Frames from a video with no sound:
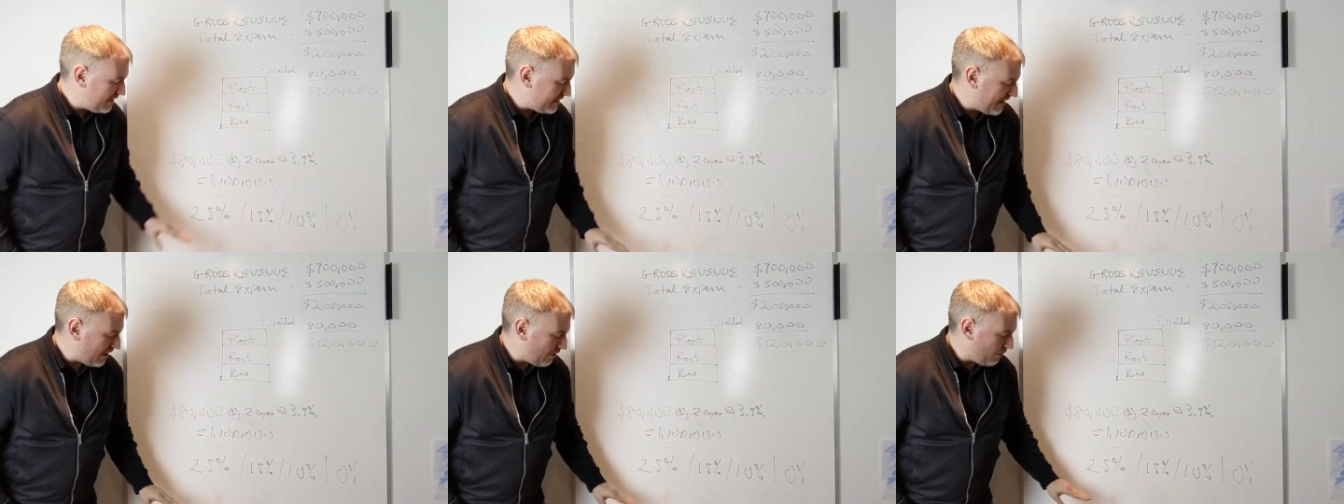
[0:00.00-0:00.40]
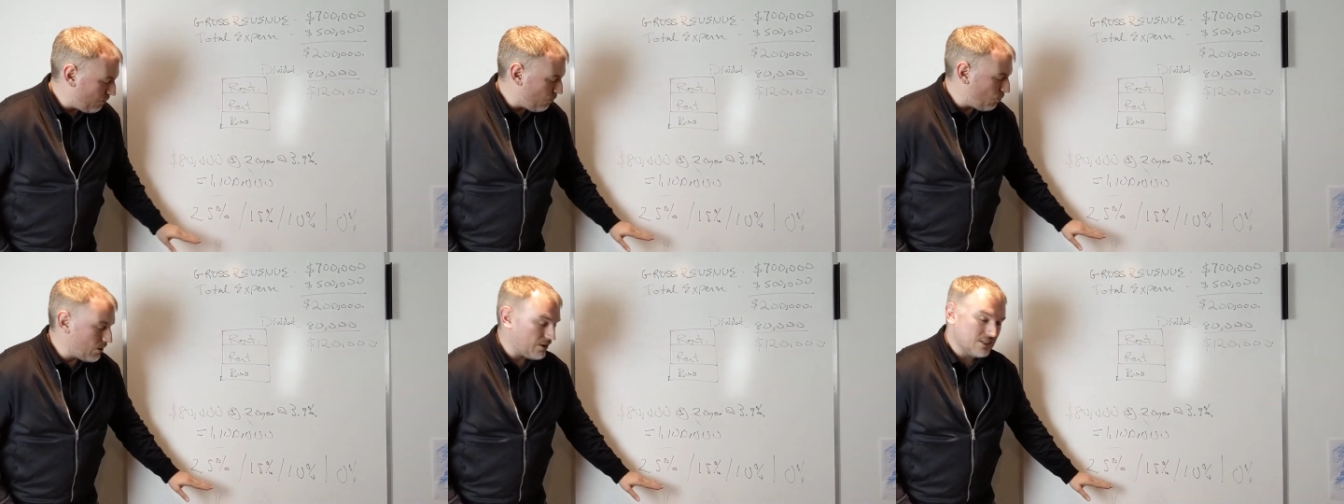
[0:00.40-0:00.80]
Now,
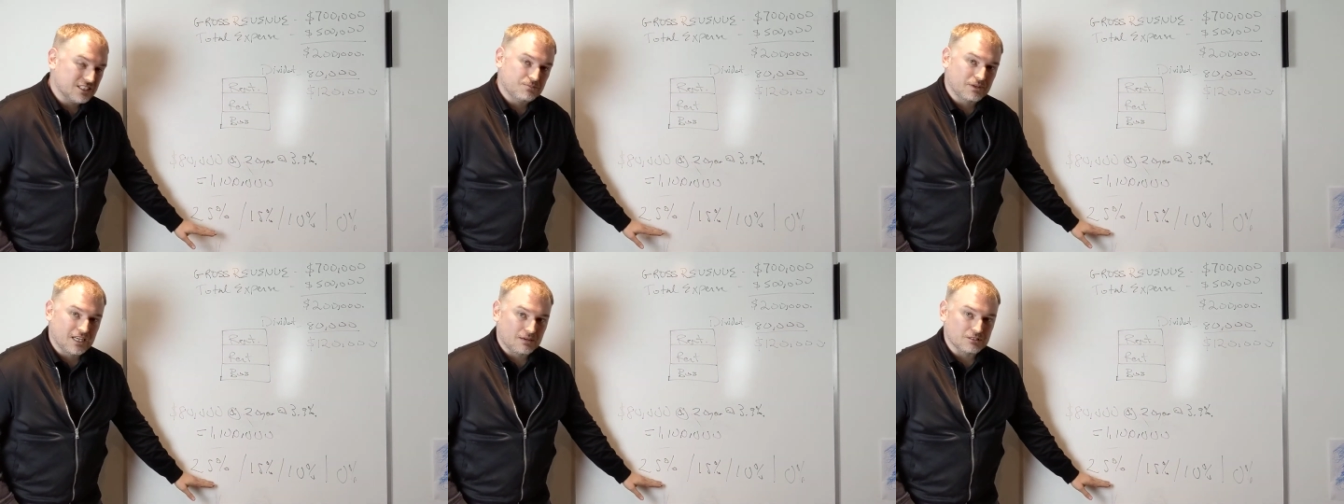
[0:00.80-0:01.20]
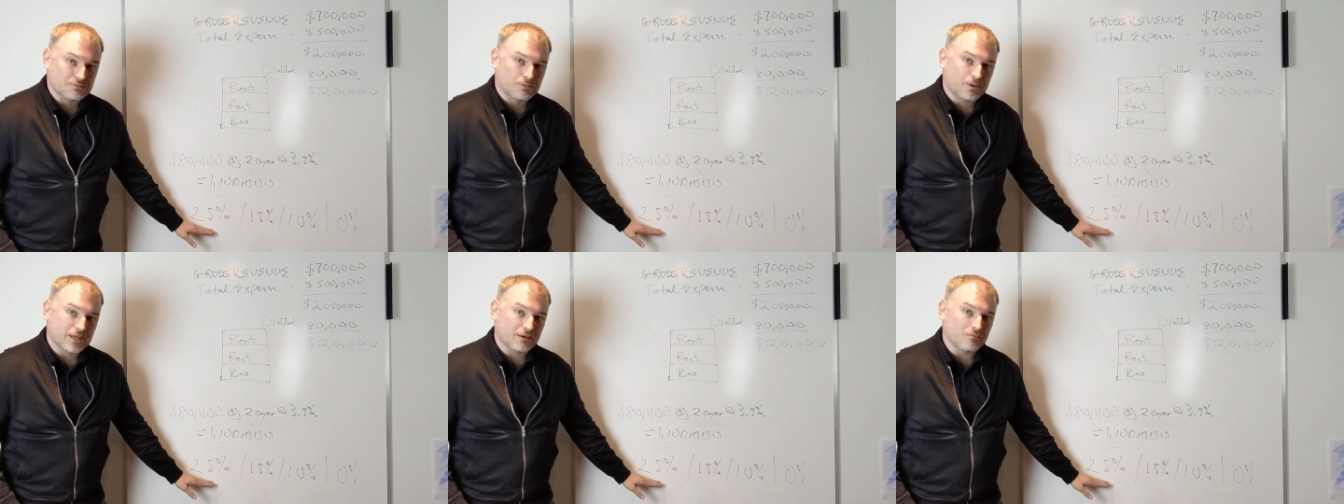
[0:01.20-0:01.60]
where this becomes
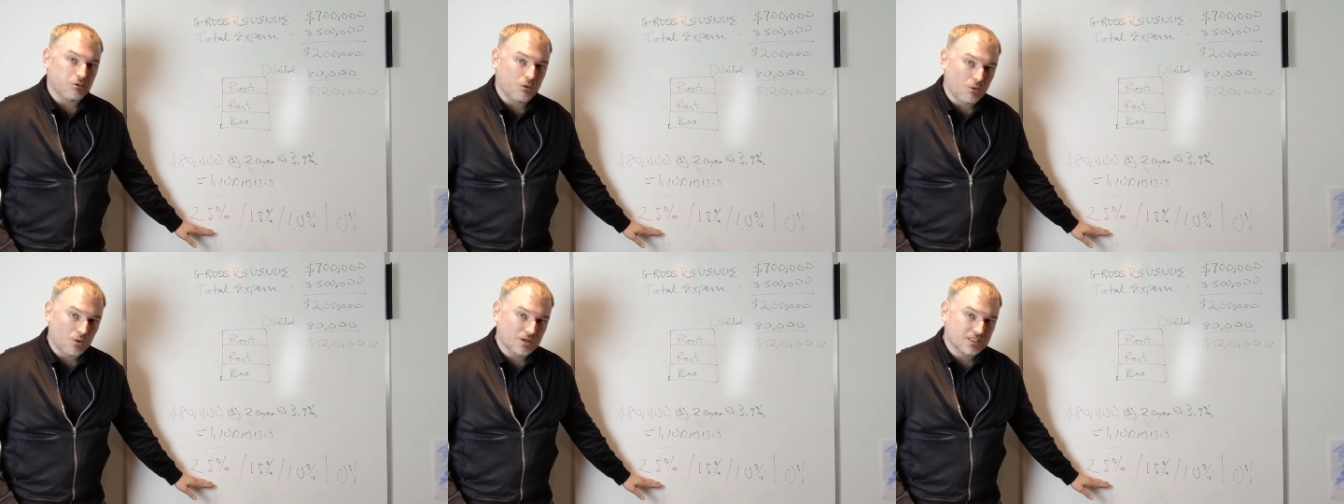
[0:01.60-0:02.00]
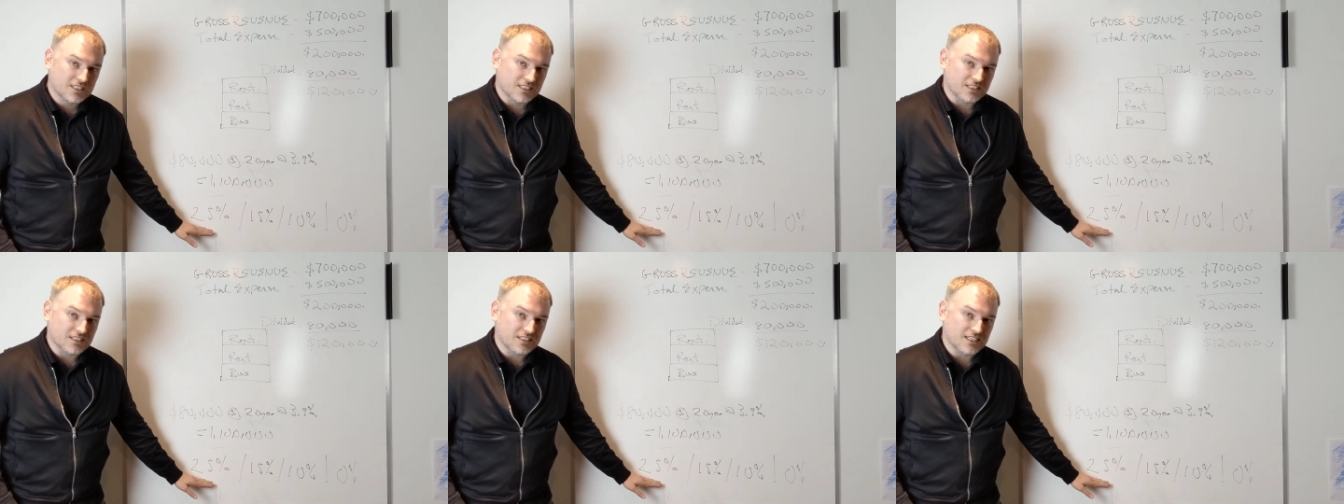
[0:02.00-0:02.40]
pretty
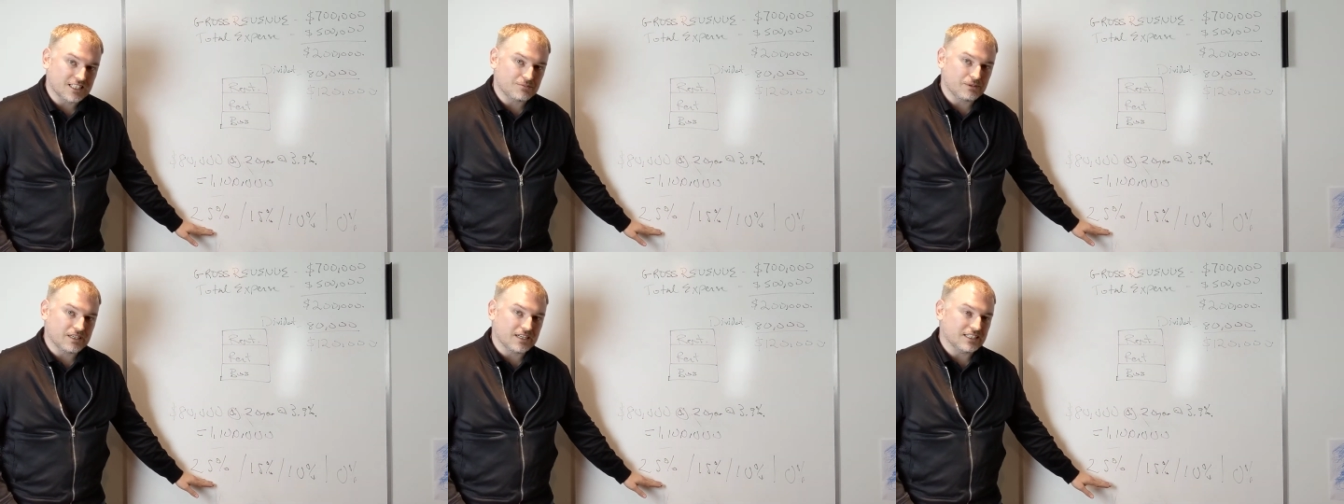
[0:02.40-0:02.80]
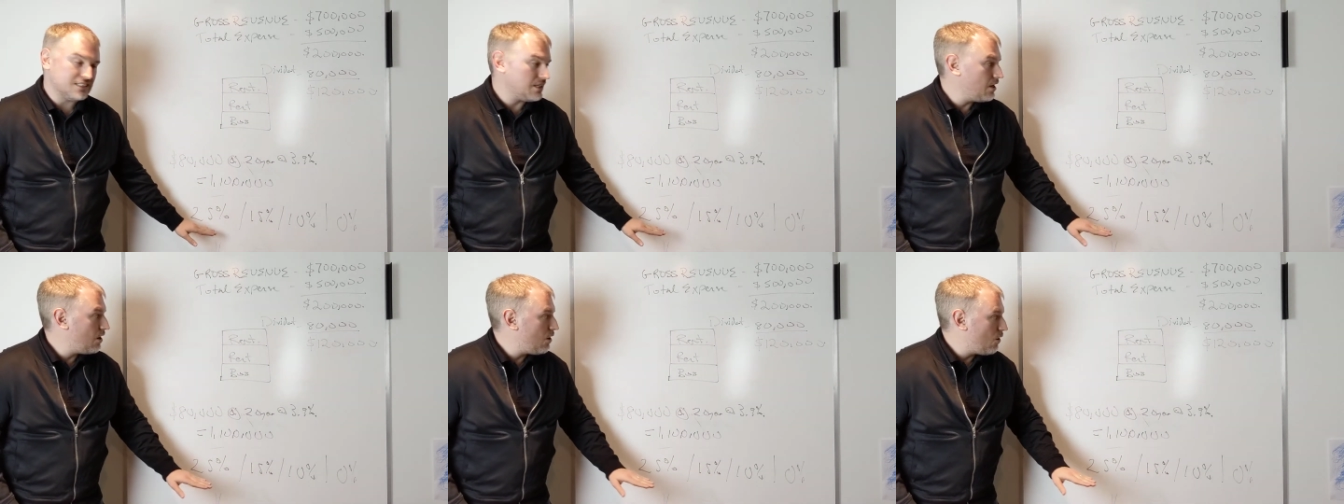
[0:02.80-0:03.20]
important is
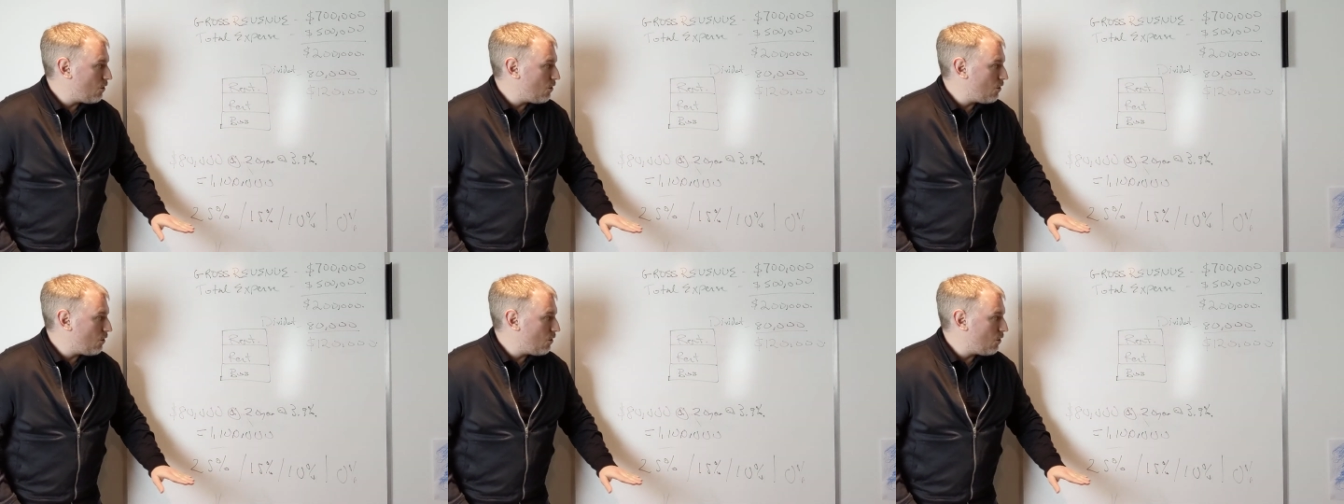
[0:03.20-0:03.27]
because